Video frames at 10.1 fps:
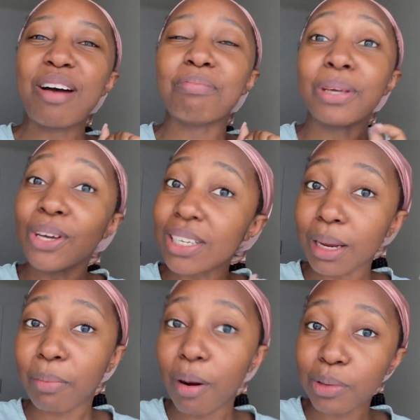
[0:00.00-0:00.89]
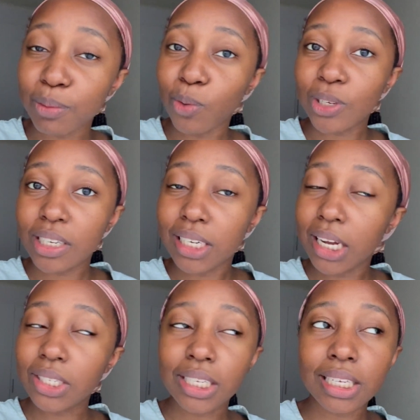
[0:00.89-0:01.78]
because I promised more
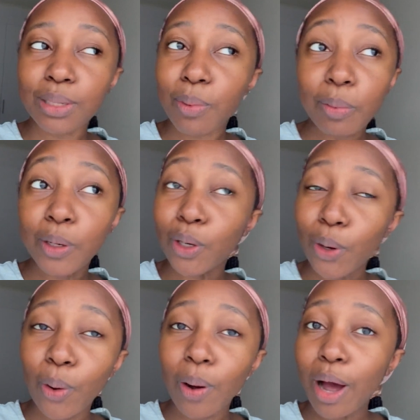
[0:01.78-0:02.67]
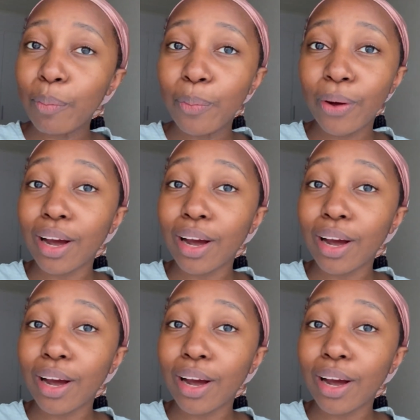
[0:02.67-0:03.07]
sit-downs, this is probably going to go up